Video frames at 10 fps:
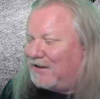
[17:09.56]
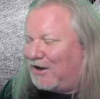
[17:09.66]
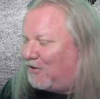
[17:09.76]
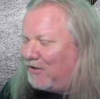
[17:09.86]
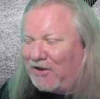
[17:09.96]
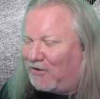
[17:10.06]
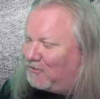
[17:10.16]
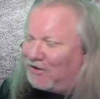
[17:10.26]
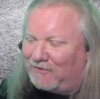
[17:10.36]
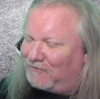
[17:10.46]
no, no,
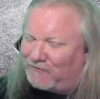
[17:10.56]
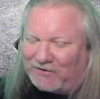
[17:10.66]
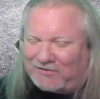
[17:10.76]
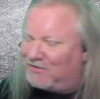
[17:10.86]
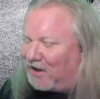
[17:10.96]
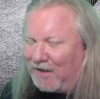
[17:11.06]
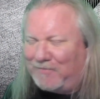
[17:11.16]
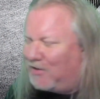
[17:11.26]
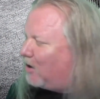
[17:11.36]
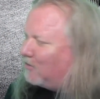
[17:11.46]
no for time.
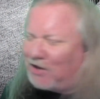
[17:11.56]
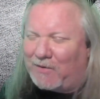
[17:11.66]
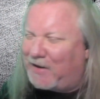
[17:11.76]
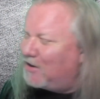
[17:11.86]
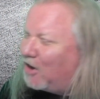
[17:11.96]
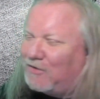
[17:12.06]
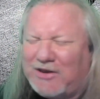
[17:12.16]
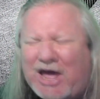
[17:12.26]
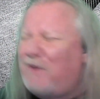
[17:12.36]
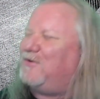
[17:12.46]
No, you know what? No,
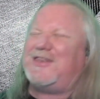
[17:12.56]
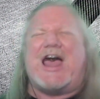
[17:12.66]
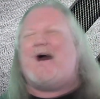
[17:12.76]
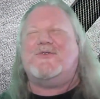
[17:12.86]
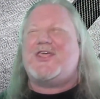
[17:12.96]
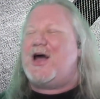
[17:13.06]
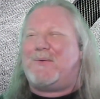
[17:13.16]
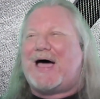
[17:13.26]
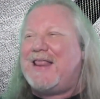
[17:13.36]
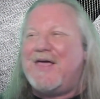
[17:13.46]
no, no. You know
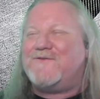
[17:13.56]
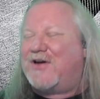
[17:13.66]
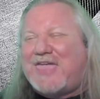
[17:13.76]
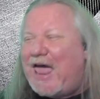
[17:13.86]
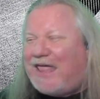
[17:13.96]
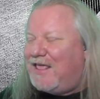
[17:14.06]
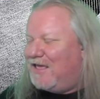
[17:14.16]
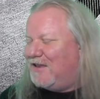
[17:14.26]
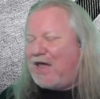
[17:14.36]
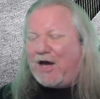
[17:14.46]
what? Forget
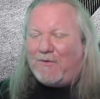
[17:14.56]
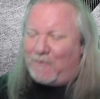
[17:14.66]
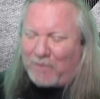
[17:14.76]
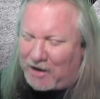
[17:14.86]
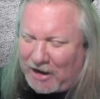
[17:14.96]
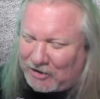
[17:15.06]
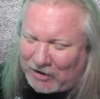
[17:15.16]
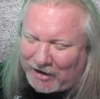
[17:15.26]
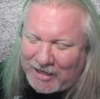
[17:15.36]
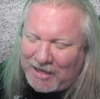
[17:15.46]
it. No, we're gonna
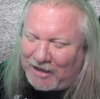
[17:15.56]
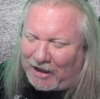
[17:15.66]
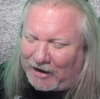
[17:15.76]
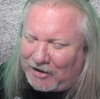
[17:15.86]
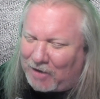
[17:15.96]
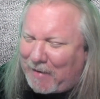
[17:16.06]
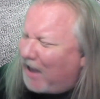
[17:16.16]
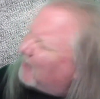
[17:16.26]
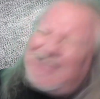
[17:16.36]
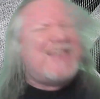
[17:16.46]
do it. I'm gonna go
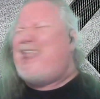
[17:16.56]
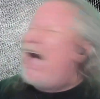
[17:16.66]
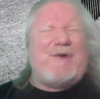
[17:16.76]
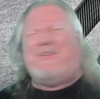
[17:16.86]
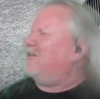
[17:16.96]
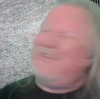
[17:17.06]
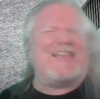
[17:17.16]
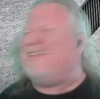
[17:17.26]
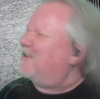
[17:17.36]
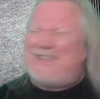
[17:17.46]
back. No,
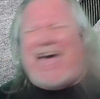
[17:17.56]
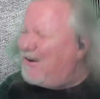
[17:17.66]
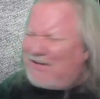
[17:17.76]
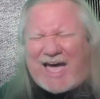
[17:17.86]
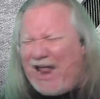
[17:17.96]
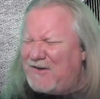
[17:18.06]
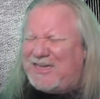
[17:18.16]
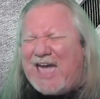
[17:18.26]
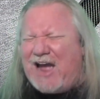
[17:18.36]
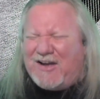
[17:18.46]
no, I
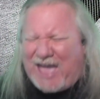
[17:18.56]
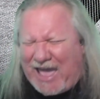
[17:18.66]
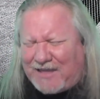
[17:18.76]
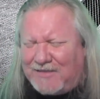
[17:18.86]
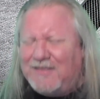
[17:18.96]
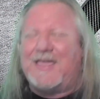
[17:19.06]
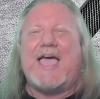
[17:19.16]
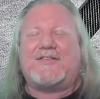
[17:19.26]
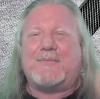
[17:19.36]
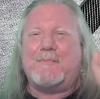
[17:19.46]
don't care. Hey,
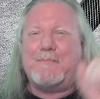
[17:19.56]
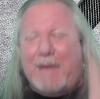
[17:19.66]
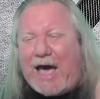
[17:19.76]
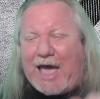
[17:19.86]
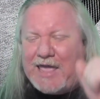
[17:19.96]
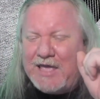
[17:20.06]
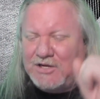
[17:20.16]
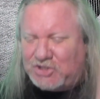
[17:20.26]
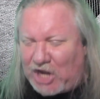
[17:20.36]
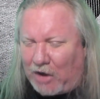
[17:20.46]
it's my
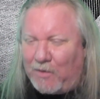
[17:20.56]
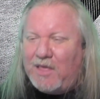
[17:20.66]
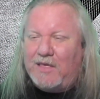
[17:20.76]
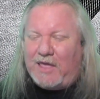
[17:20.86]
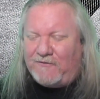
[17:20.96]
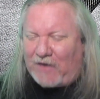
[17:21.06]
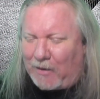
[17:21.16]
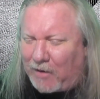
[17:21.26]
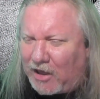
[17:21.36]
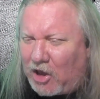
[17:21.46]
show. If
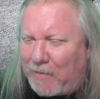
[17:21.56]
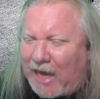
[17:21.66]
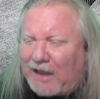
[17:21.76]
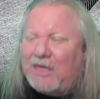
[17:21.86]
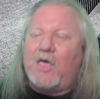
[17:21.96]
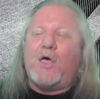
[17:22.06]
I want to go back,